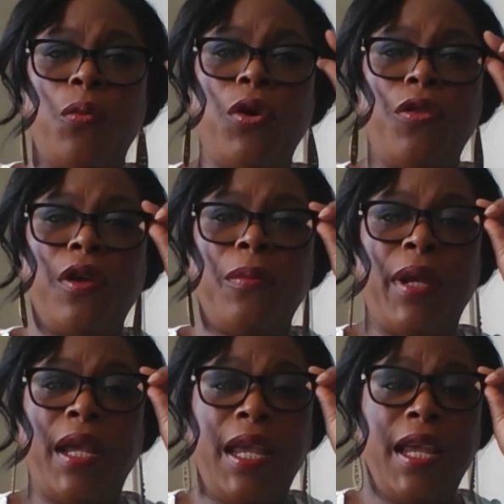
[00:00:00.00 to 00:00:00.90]
Will there
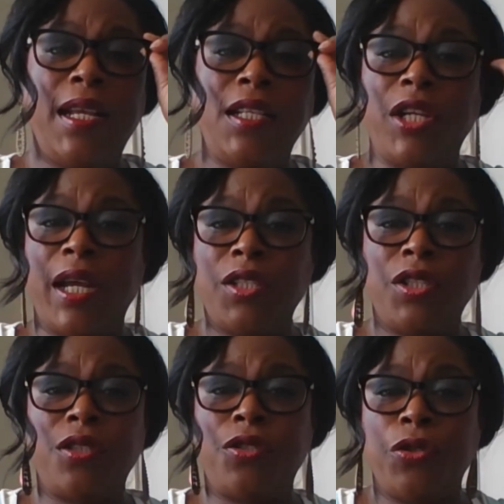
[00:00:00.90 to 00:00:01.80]
be any
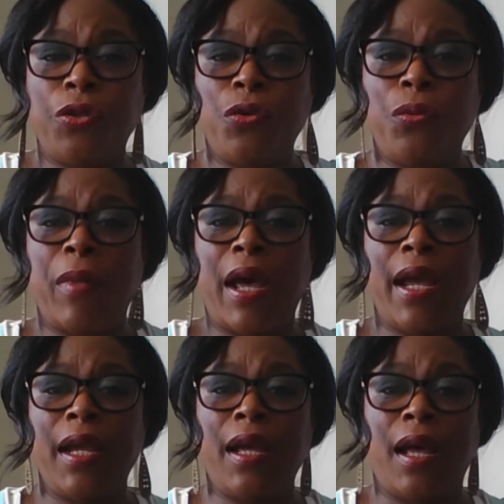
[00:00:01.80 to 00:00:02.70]
changes to
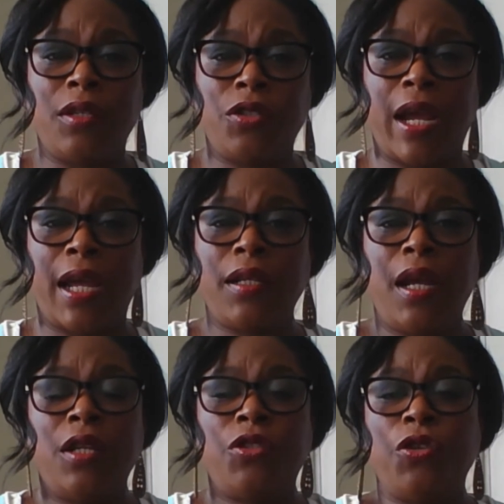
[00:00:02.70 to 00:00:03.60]
my contract?
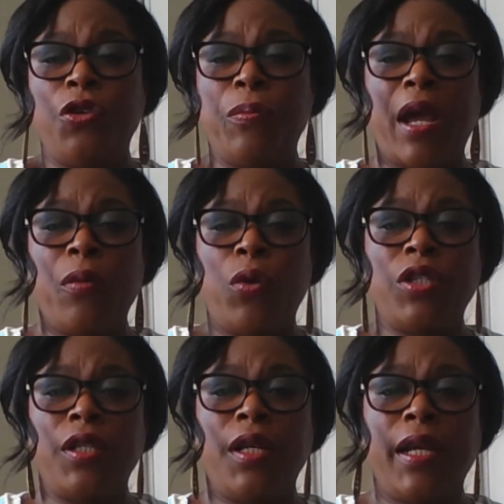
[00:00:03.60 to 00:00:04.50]
So you might want
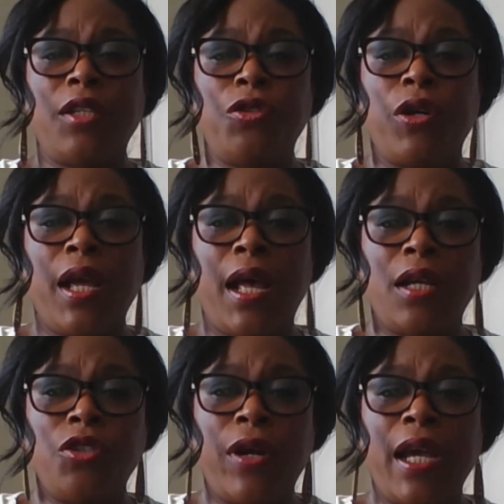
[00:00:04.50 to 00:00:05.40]
to look at your
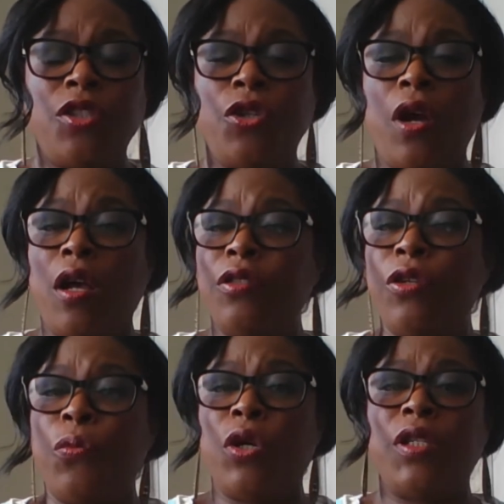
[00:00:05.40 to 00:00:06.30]
contract. You
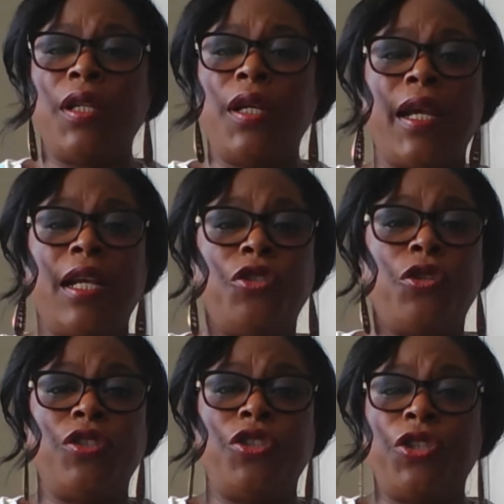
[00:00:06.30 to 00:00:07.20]
also want to look at
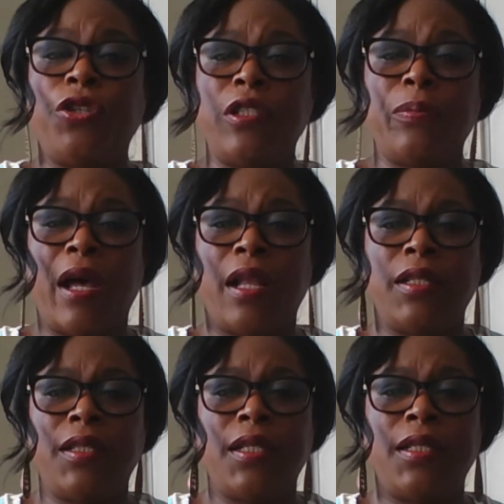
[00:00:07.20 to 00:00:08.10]
your insurance
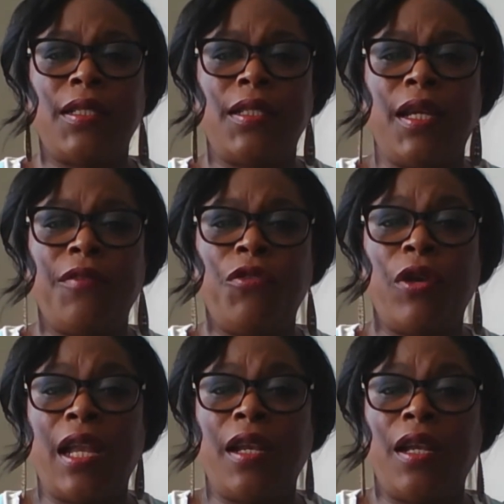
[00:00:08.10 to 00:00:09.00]
policies to see if you
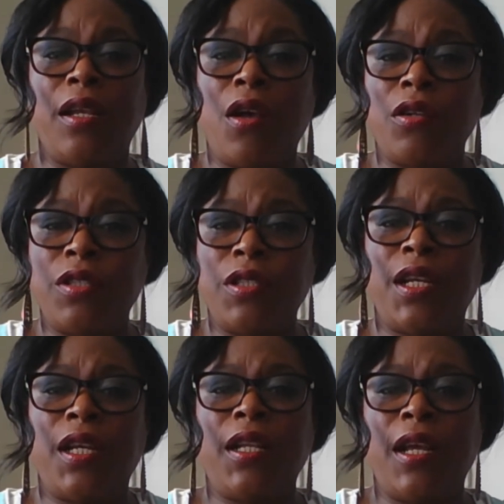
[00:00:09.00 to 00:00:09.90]
had any losses,
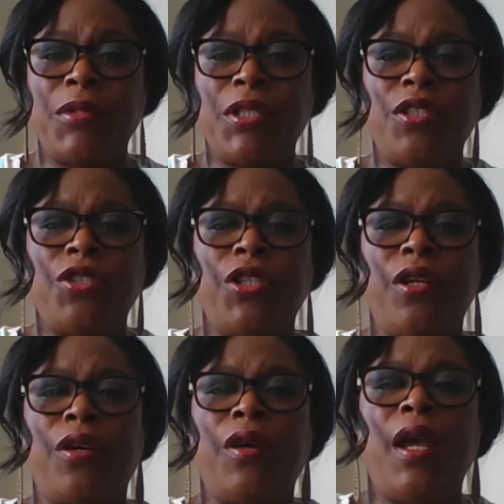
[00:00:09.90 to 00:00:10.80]
any claims this
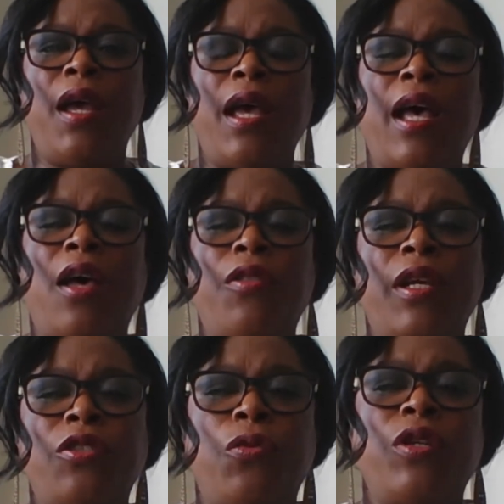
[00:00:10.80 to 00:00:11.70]
year, how
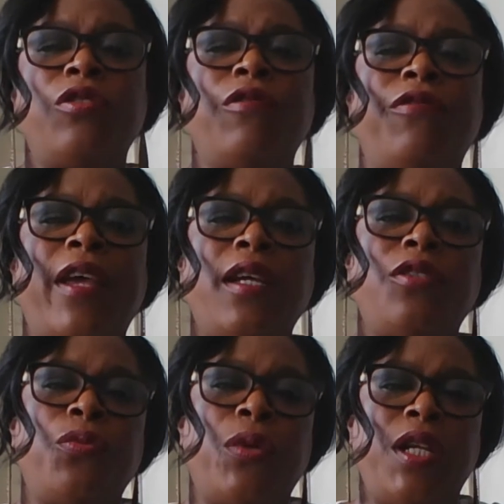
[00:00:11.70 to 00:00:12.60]
that's going to affect
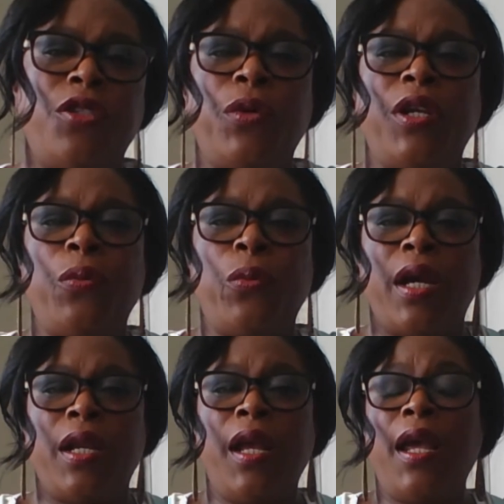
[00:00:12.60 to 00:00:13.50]

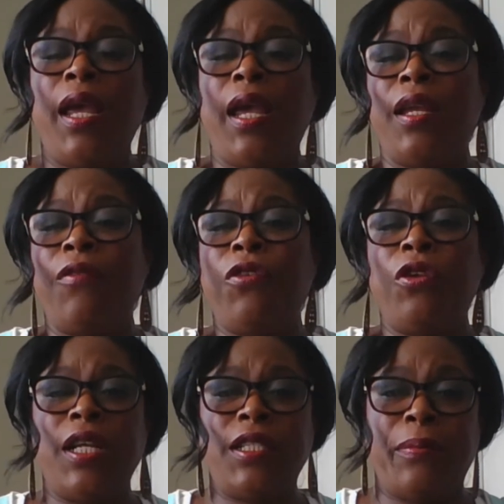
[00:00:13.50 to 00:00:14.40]
2021, and if
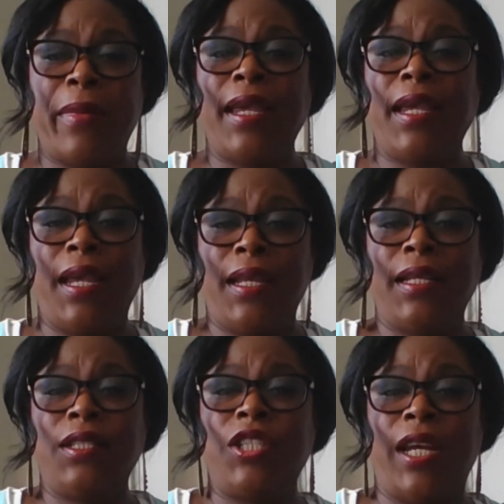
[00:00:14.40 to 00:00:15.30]
you need to make
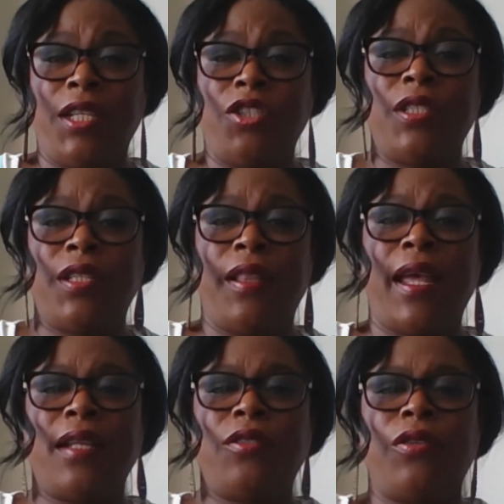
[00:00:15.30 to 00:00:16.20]
any changes in
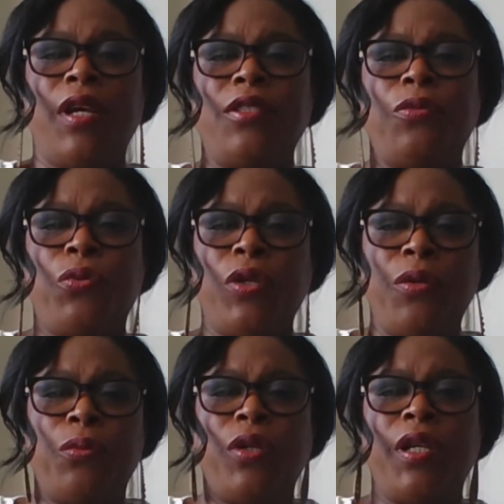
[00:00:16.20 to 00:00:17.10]
that. So that's
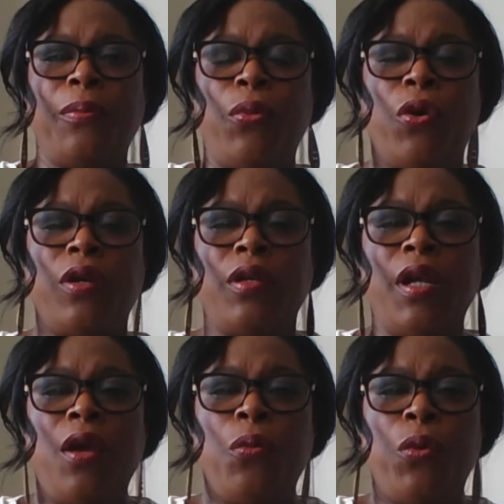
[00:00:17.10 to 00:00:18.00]
really, really important
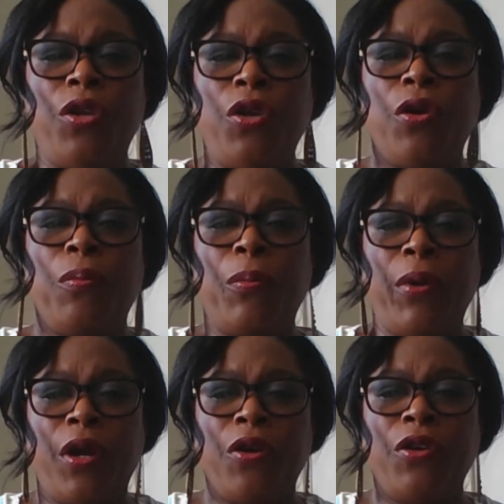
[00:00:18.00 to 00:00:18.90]
when you're
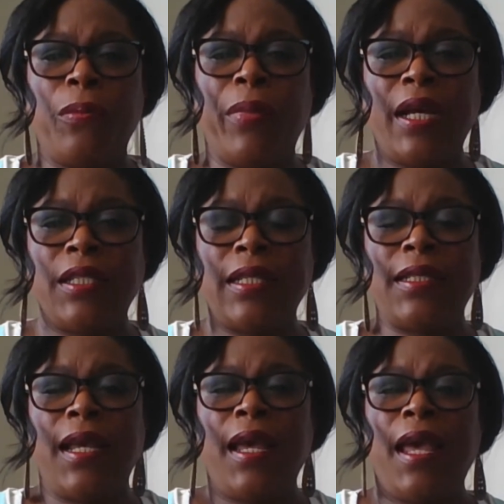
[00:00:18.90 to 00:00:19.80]
preparing your budgets.